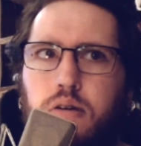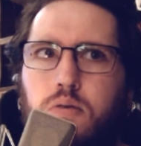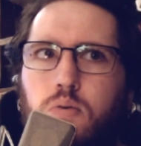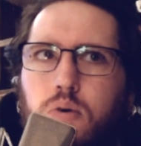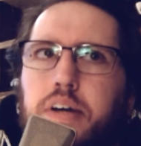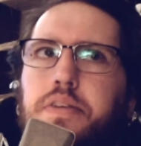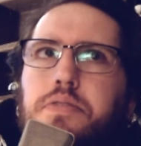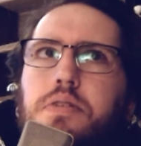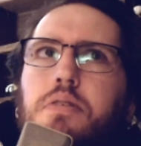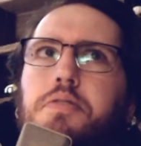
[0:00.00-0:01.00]
quite
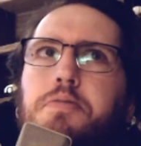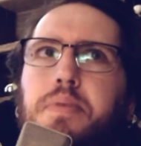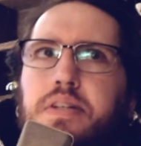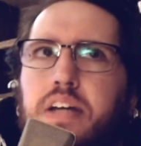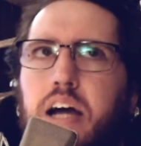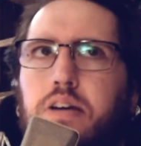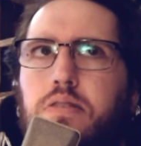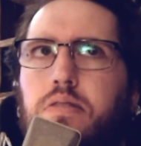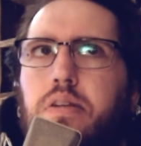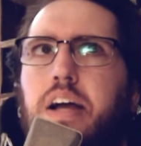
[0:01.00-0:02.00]
so
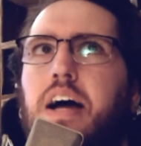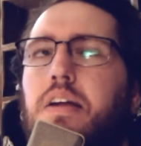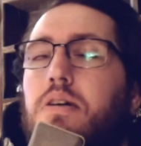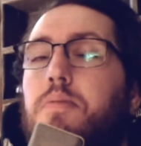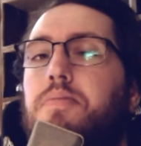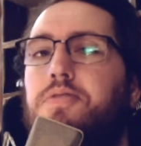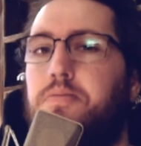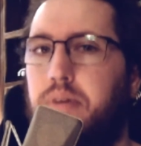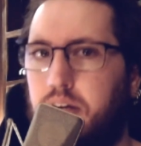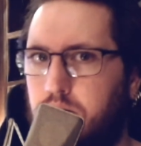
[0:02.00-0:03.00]
spectacularly at
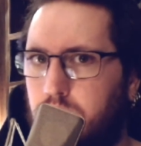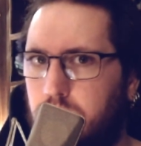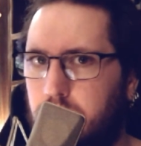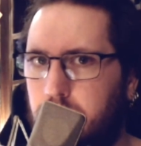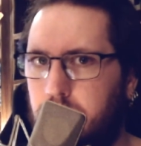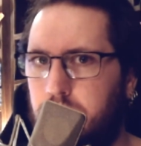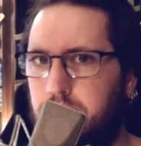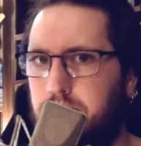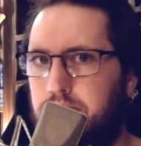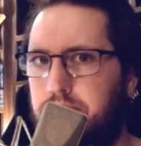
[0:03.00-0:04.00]
accomplishing my goal.
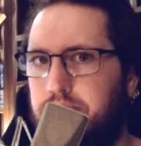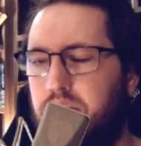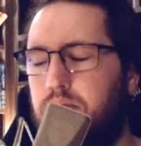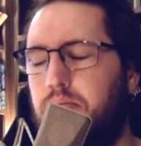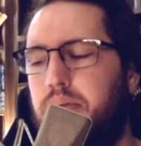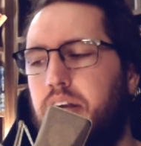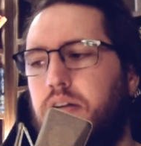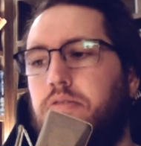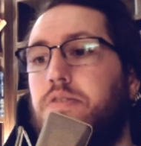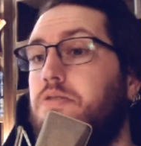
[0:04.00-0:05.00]
Keep in mind, I
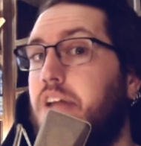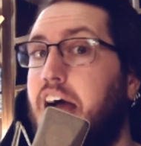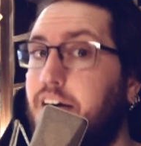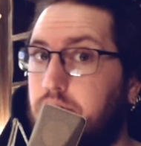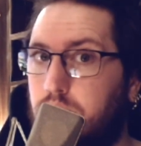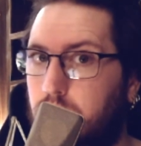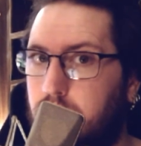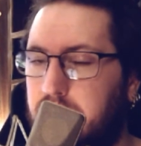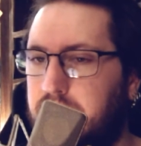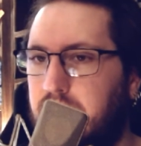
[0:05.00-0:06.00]
don't usually have a goal
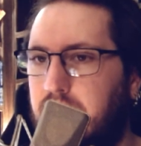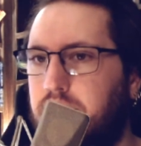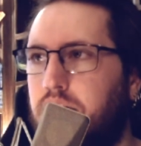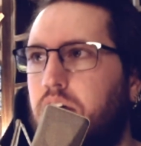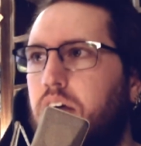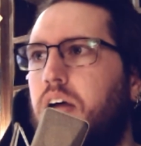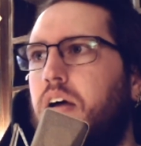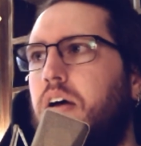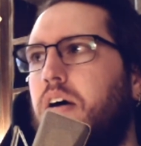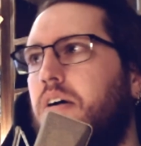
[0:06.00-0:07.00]
like that.
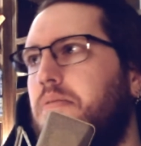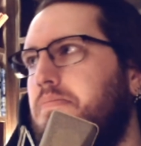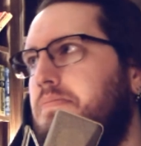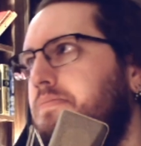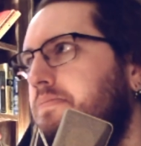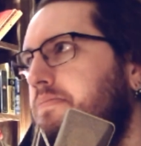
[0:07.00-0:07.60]
Um,